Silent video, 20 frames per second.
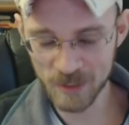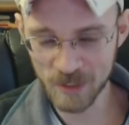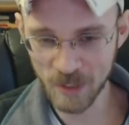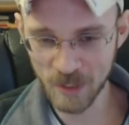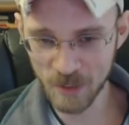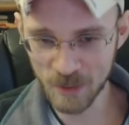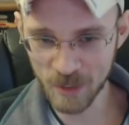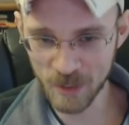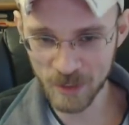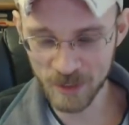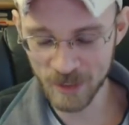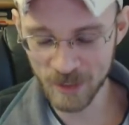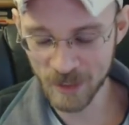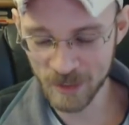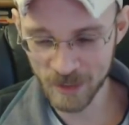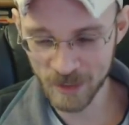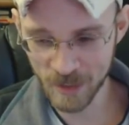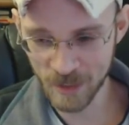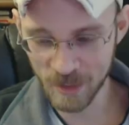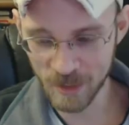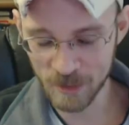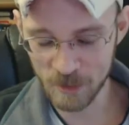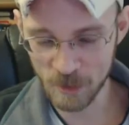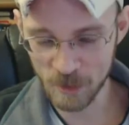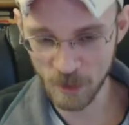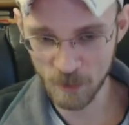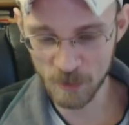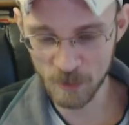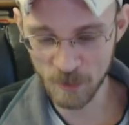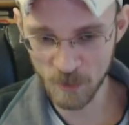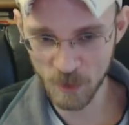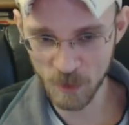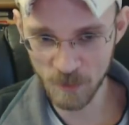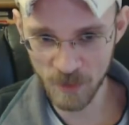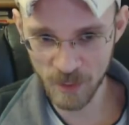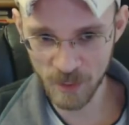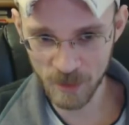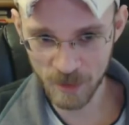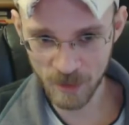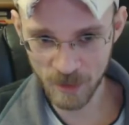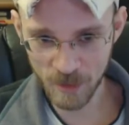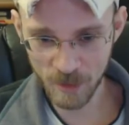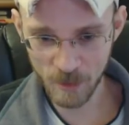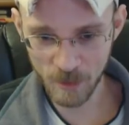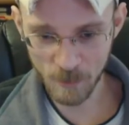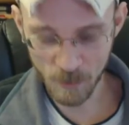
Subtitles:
It's kind of like an Indiana Jones movie,